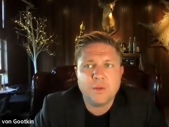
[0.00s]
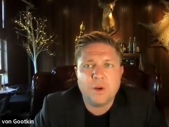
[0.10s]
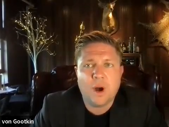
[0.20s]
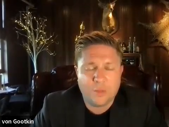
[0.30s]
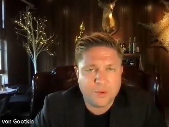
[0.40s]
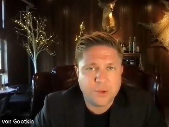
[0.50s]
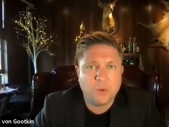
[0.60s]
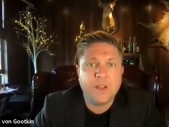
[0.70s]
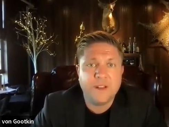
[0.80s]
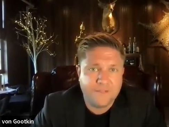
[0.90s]
author
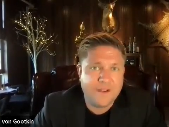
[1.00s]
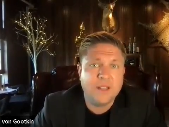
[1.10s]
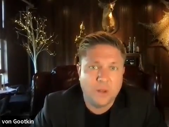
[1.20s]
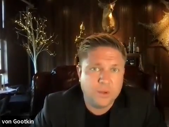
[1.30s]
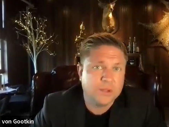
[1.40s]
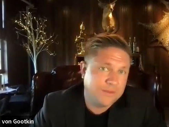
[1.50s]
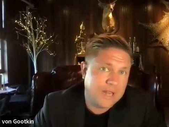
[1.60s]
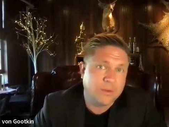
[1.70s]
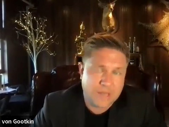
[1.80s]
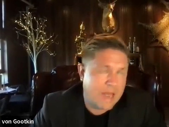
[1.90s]
Julian Fellows of
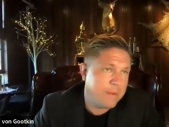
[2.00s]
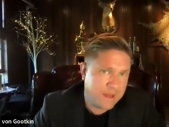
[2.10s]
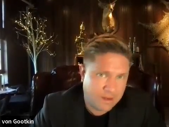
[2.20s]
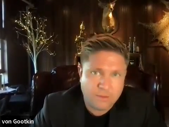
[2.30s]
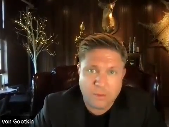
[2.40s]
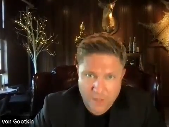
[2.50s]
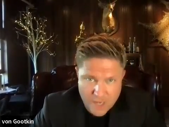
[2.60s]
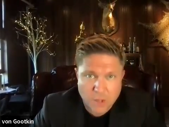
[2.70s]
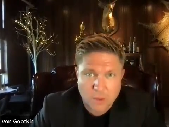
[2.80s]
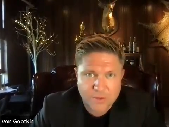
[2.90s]
Downton Abbey, the
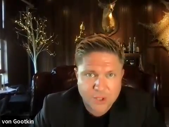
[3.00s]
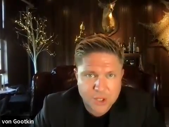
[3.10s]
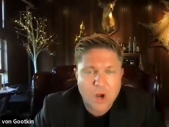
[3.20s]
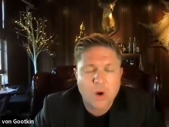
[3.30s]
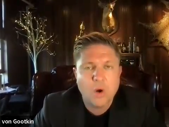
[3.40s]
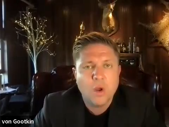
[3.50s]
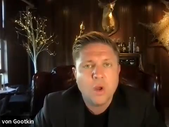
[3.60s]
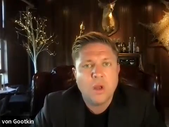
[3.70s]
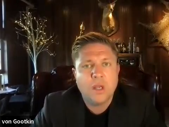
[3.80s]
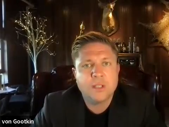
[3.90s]
creator of the show,
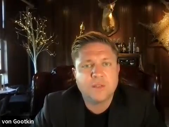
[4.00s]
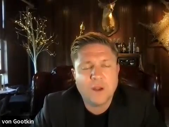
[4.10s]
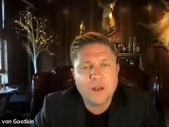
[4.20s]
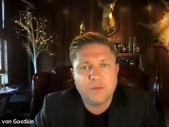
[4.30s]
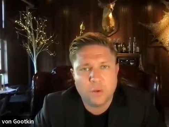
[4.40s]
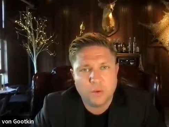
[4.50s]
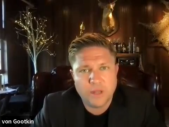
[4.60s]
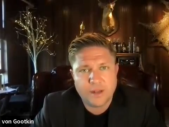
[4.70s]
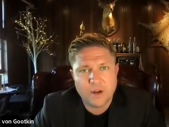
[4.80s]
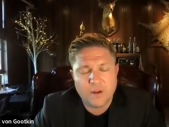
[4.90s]
is a friend of Lord
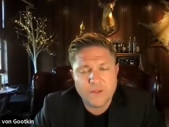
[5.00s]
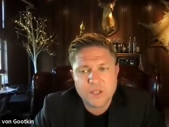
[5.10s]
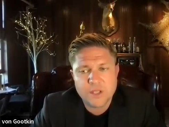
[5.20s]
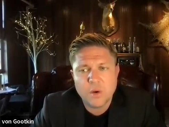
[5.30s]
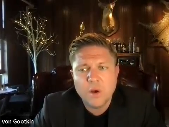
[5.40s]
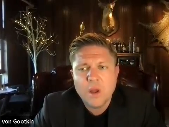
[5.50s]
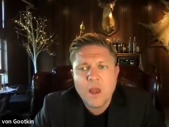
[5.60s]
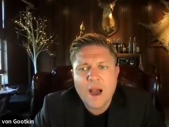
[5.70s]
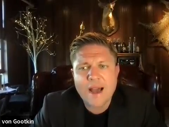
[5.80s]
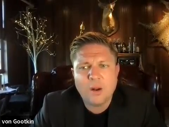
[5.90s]
Carnarvon. So
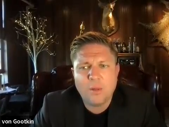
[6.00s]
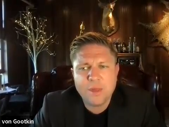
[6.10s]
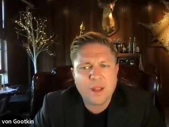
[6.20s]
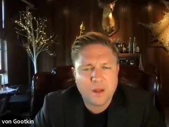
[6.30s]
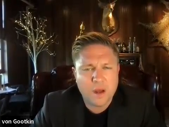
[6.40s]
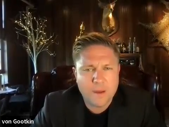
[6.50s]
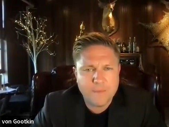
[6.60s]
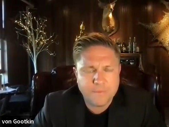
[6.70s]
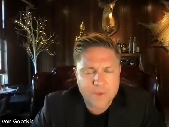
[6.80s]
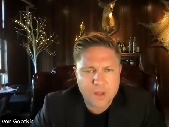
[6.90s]
I don't think
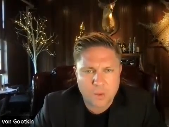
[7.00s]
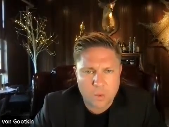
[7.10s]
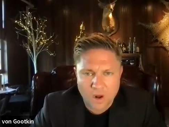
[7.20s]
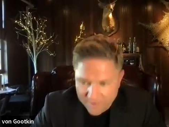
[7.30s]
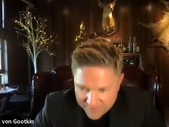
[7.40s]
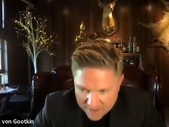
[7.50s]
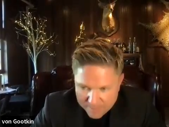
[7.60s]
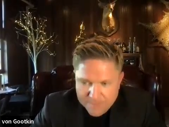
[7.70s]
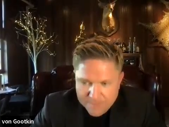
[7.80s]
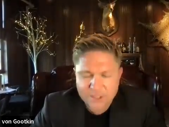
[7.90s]
either one of
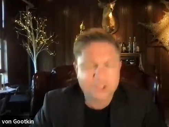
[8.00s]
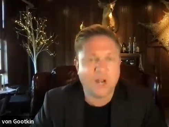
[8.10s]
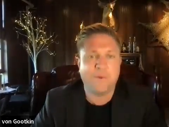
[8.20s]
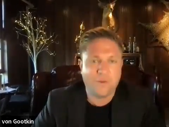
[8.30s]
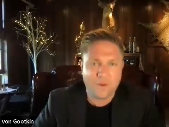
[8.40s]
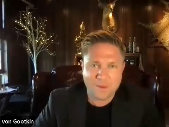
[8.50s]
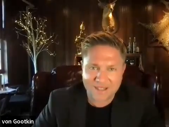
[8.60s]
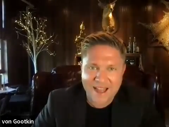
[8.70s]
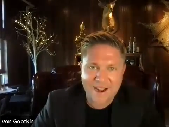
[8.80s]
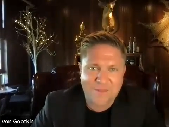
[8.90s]
them suffer from a
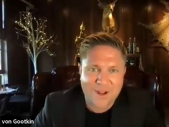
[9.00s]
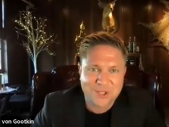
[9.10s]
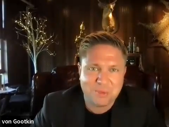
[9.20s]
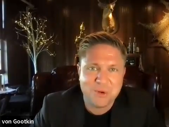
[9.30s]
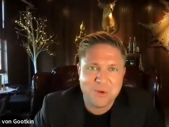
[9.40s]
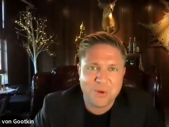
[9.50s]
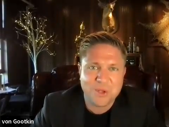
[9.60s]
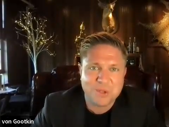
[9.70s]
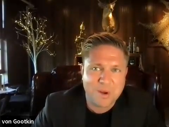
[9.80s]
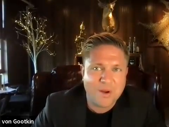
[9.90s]
lack of entrepreneurial
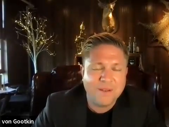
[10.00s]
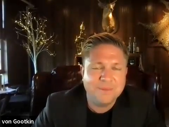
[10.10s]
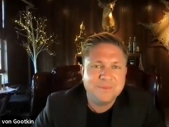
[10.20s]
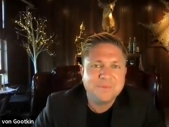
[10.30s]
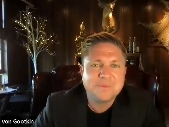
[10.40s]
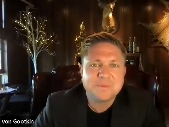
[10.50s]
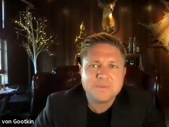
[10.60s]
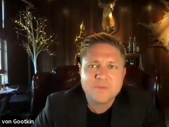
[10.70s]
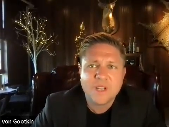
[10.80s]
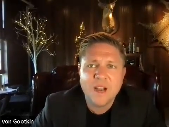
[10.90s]
spirit.
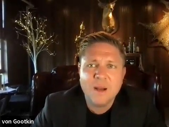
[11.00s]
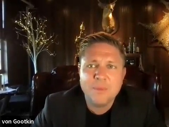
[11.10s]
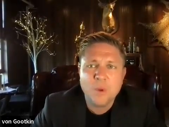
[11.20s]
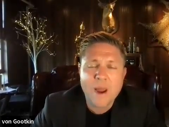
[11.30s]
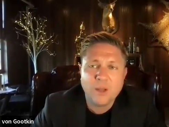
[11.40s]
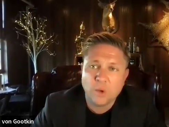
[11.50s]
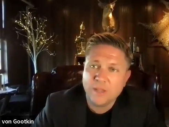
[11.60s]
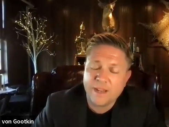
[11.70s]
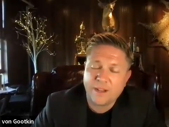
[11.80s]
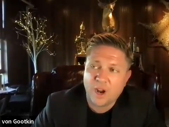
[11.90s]
The way Lord
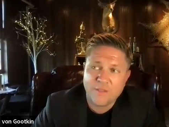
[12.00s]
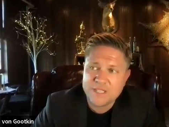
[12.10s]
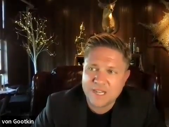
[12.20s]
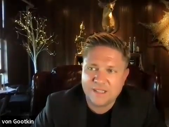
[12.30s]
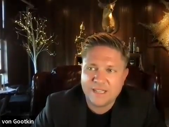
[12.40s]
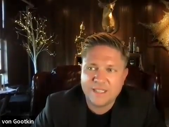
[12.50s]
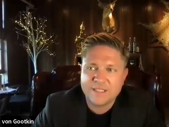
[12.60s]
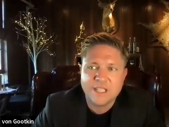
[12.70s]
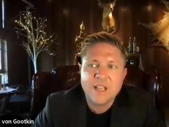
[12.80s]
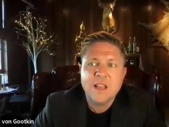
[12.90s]
Carnarvon tell it is